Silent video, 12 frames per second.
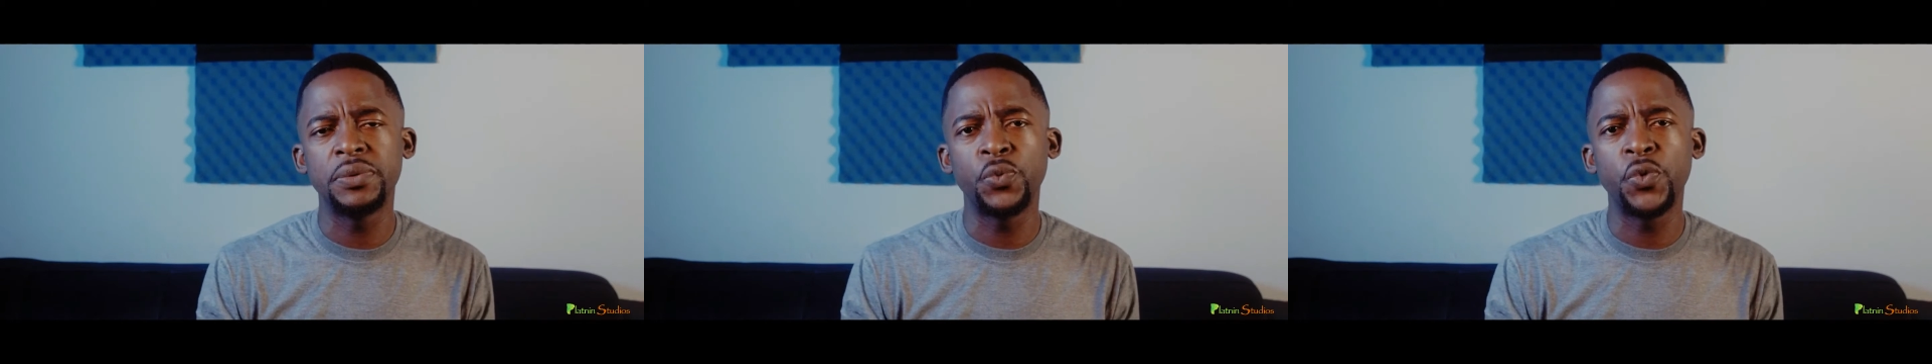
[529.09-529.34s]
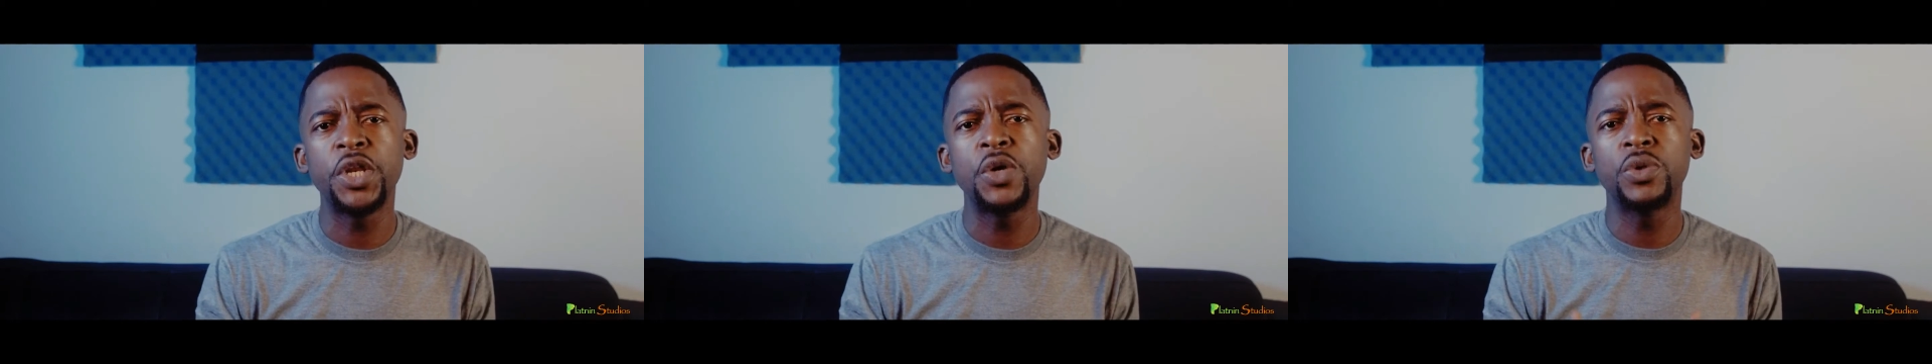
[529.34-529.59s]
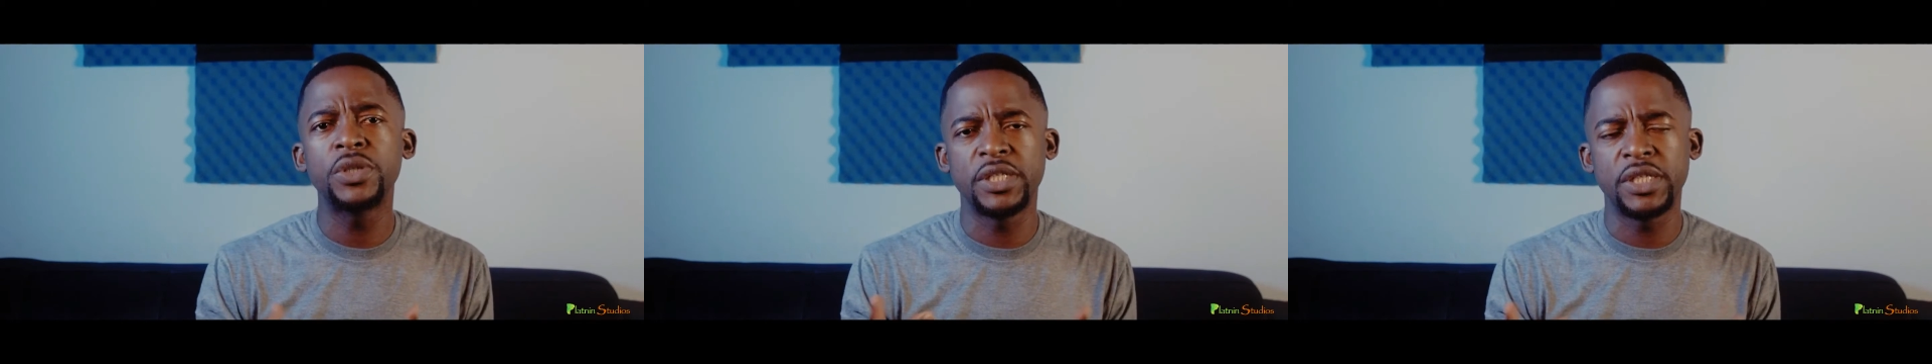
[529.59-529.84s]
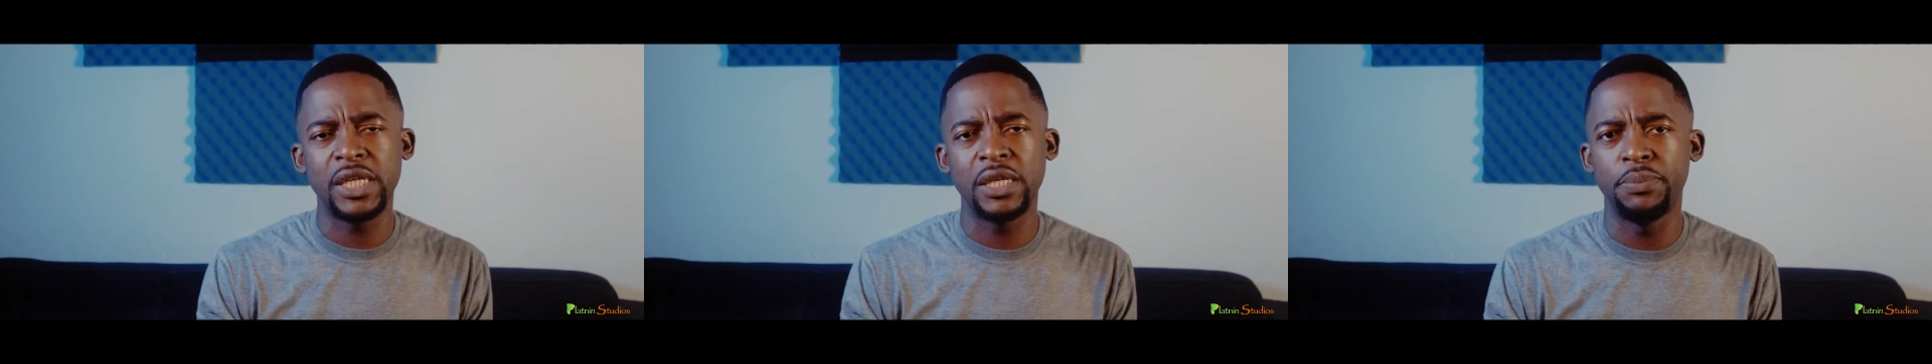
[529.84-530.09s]
Where do you want to
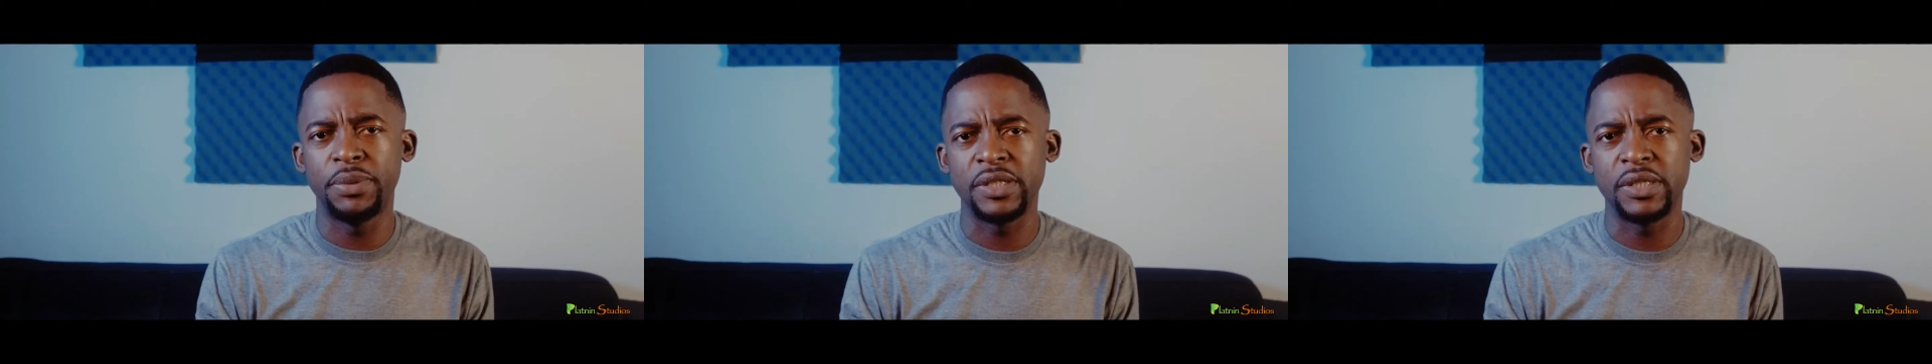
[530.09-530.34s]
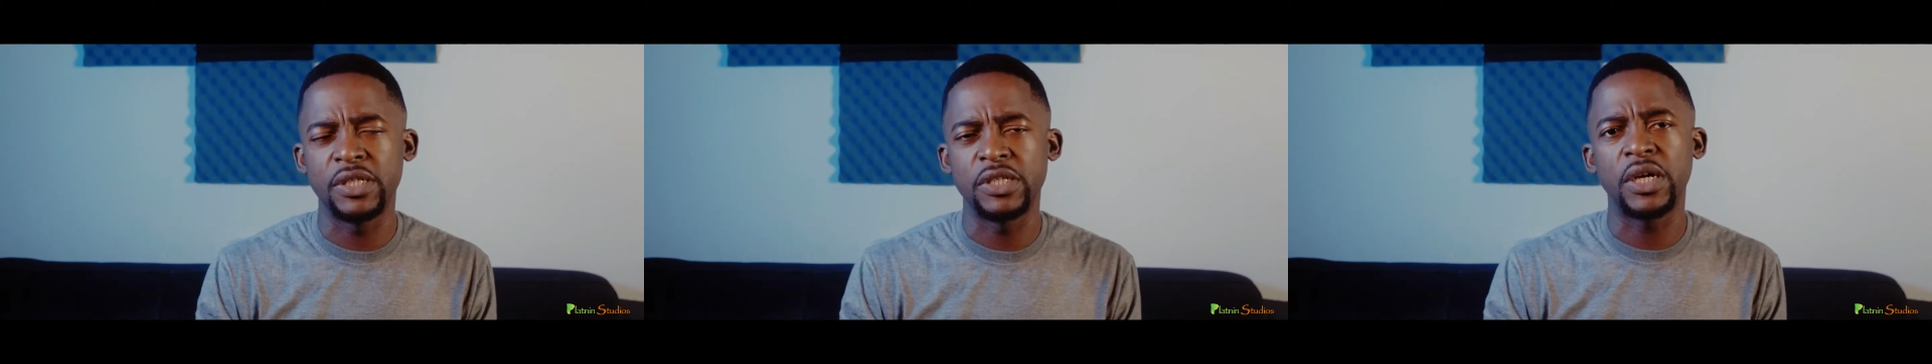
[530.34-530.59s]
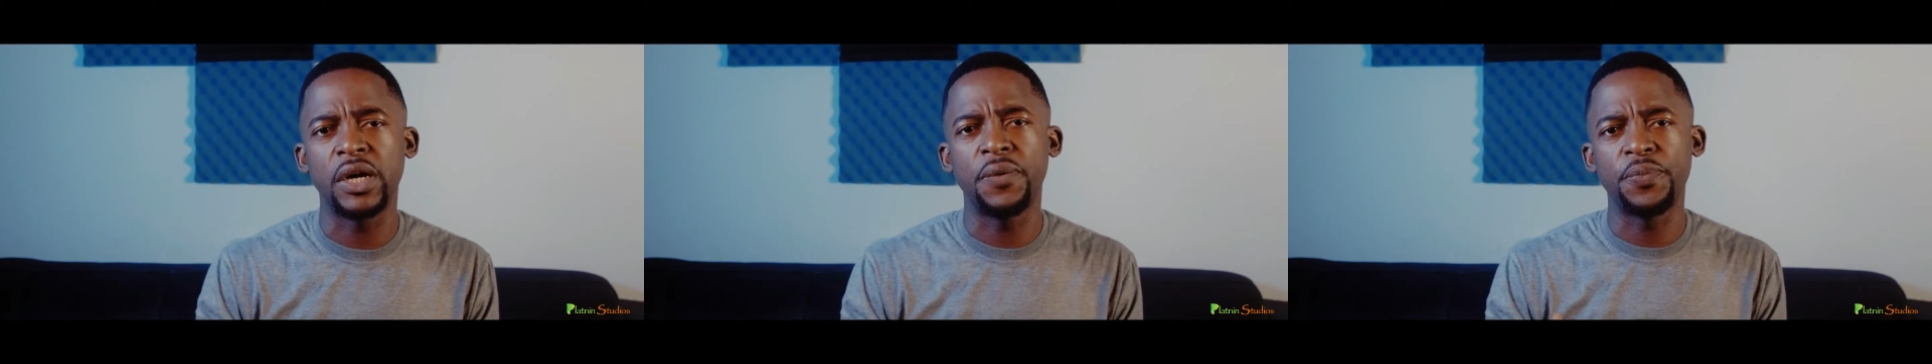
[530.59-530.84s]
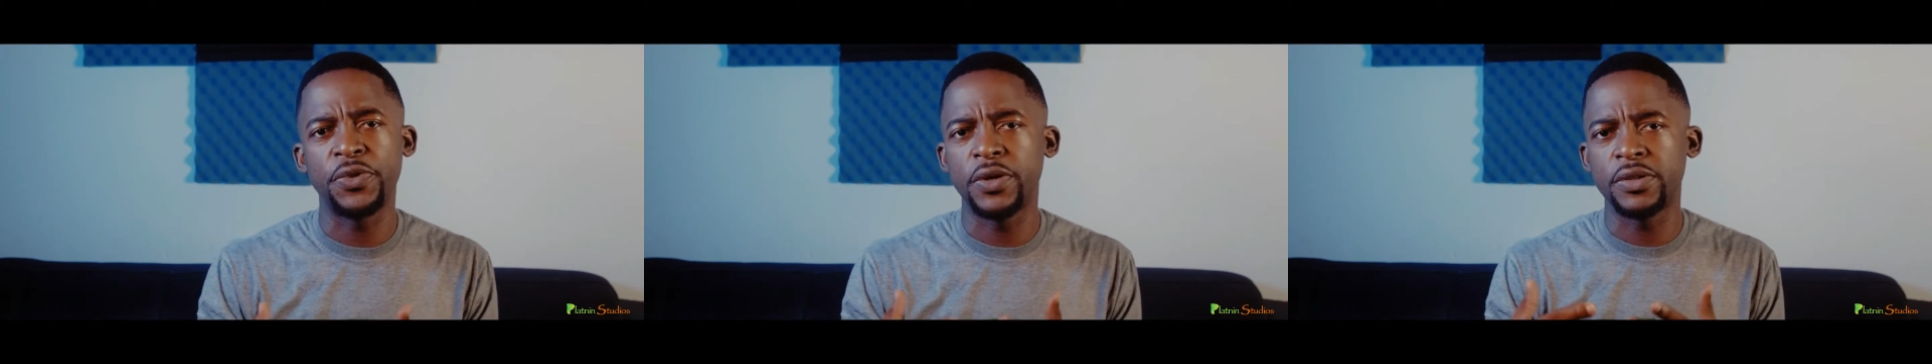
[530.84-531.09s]
see your business
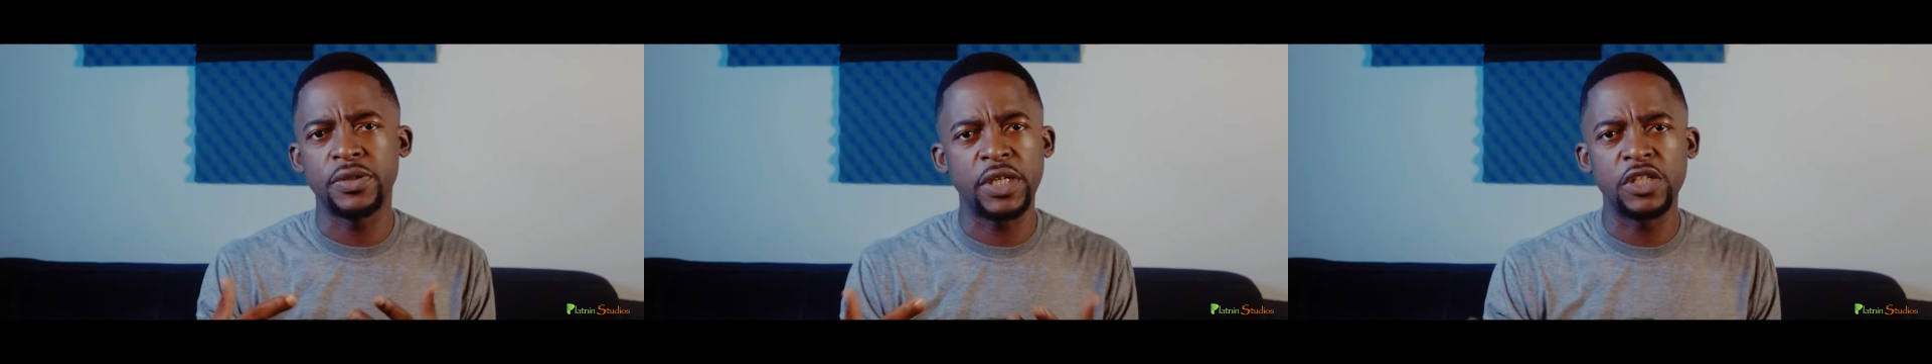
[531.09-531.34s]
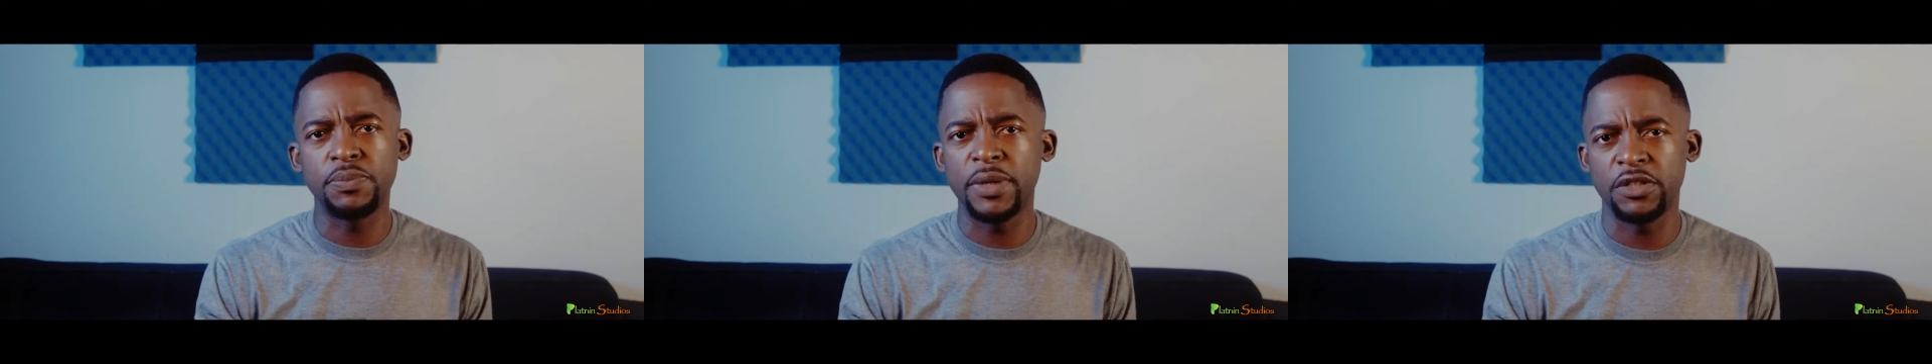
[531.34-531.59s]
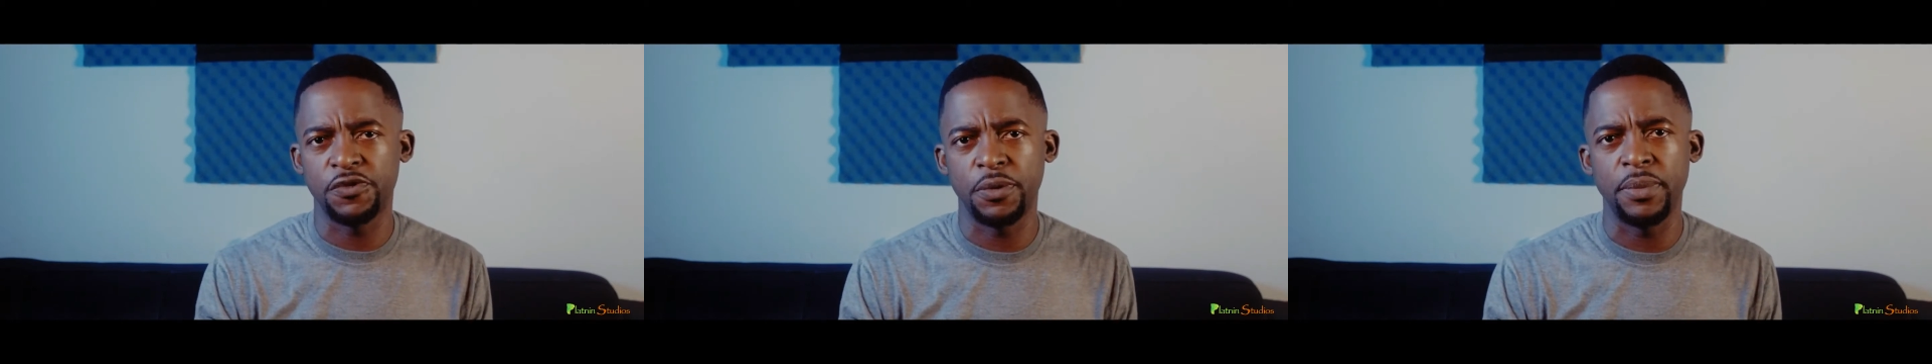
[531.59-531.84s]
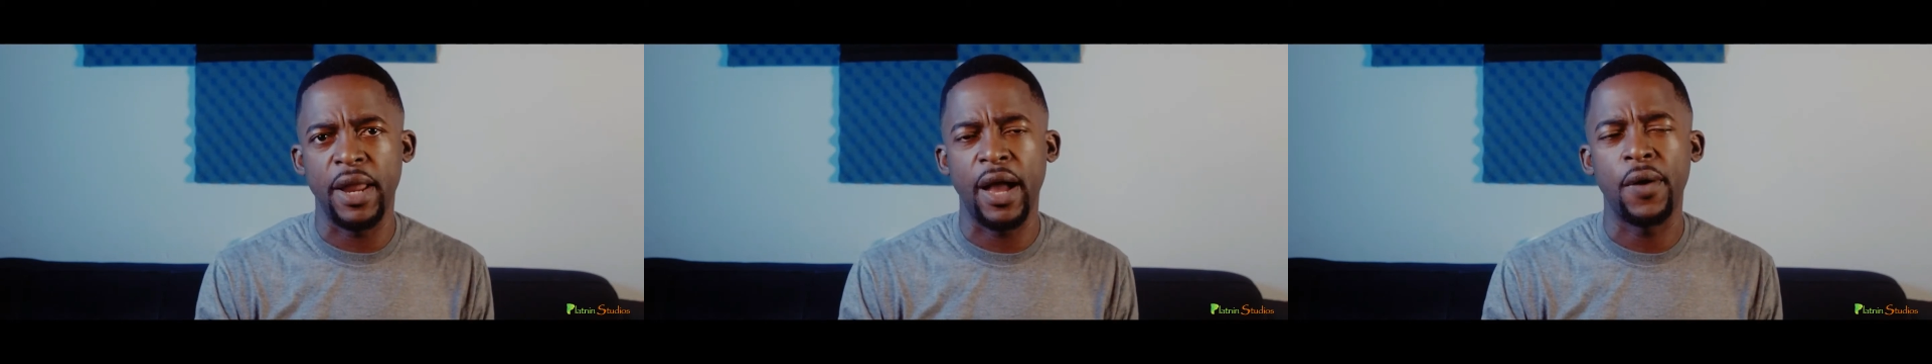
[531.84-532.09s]
6 months
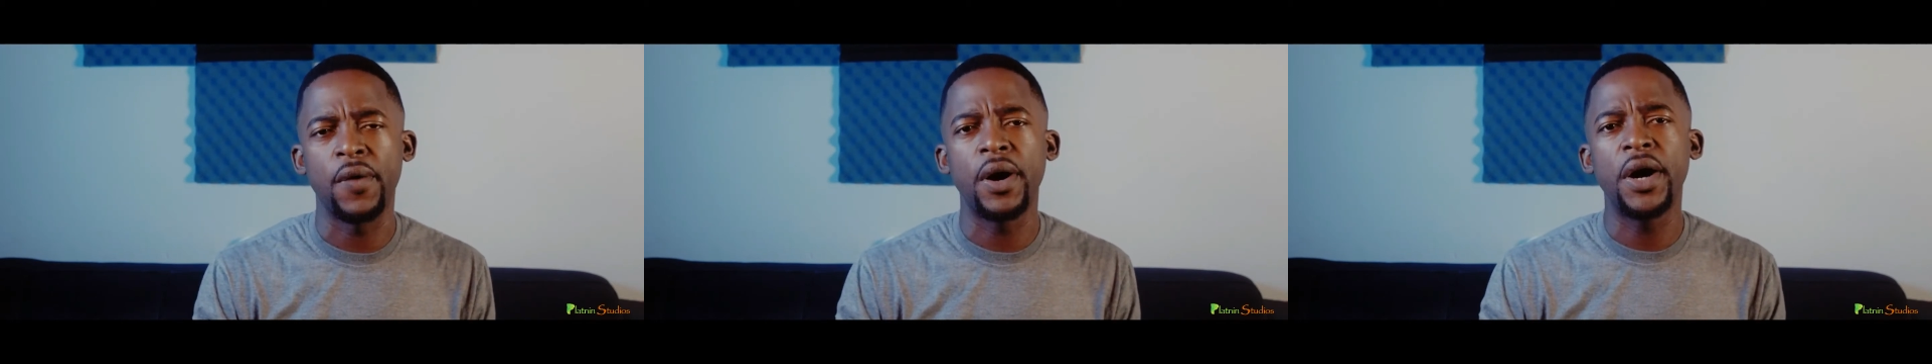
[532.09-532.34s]
from now,